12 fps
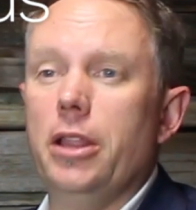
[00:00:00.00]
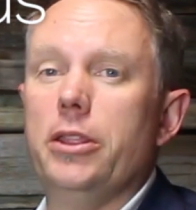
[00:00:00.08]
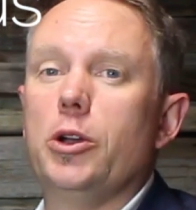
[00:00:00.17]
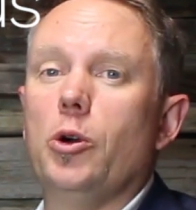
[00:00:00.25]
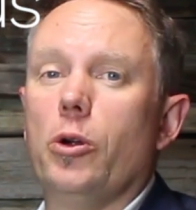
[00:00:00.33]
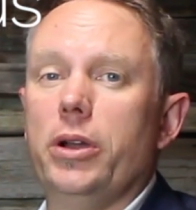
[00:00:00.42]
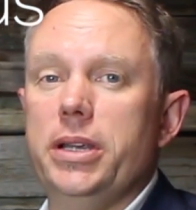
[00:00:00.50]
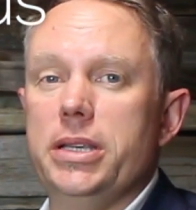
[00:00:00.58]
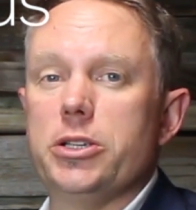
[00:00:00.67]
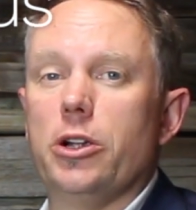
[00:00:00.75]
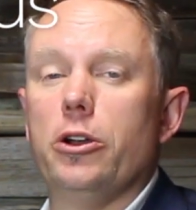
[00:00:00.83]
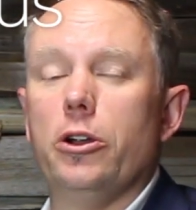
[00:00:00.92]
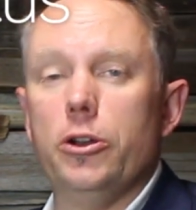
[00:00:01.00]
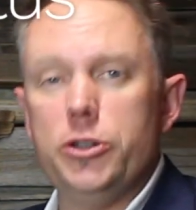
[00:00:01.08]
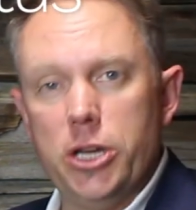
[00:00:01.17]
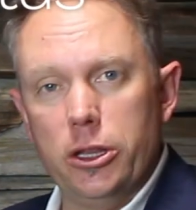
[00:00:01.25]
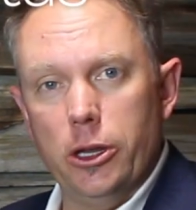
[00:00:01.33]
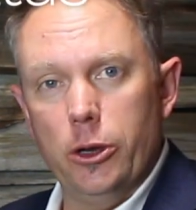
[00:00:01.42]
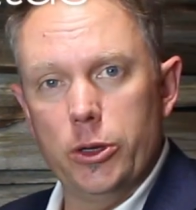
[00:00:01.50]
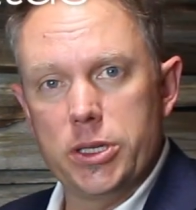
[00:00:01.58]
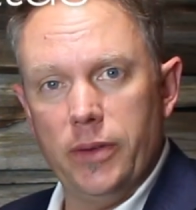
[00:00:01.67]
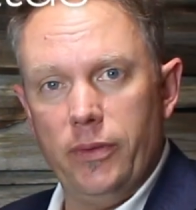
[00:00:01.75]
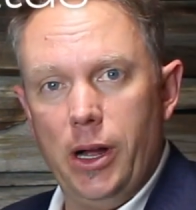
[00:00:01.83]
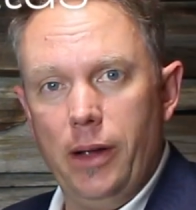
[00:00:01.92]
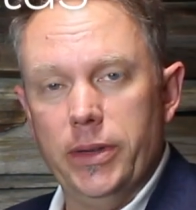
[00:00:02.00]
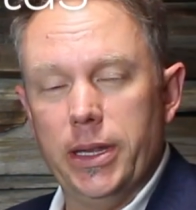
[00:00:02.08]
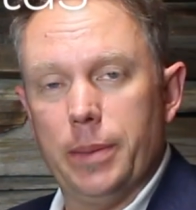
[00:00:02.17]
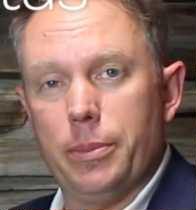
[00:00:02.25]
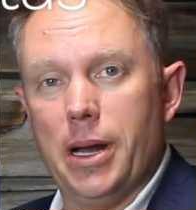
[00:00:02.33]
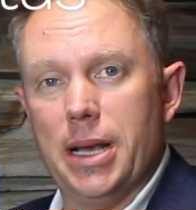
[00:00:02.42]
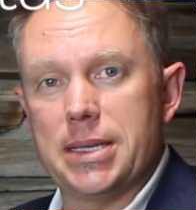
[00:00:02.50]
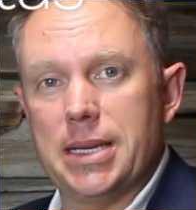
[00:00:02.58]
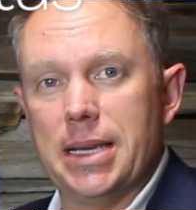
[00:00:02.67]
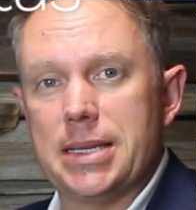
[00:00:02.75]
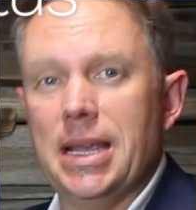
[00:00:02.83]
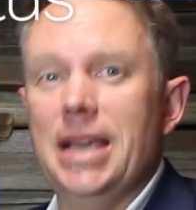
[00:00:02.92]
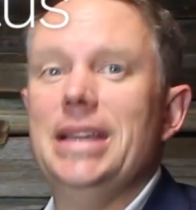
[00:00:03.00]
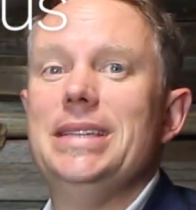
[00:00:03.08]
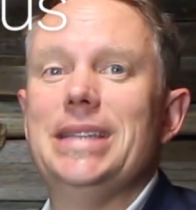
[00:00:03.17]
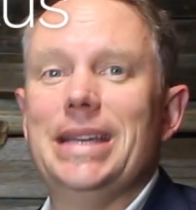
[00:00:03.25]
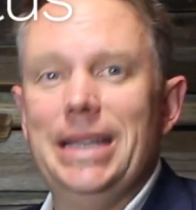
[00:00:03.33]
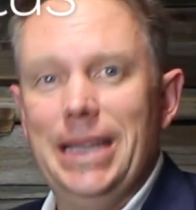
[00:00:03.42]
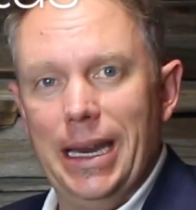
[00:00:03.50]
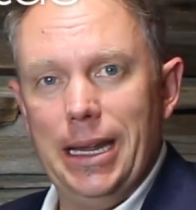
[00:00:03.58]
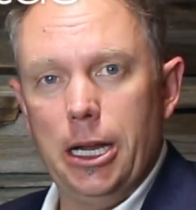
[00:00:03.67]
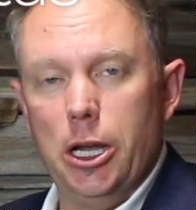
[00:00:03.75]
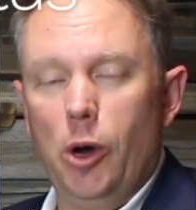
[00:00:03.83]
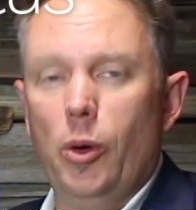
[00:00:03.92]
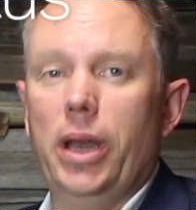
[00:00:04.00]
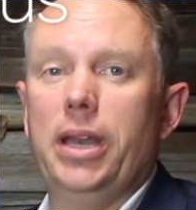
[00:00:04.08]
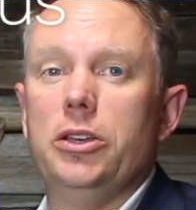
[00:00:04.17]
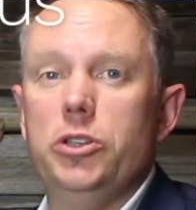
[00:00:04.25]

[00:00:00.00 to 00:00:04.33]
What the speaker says: The court is urging those involved in the process to get it going,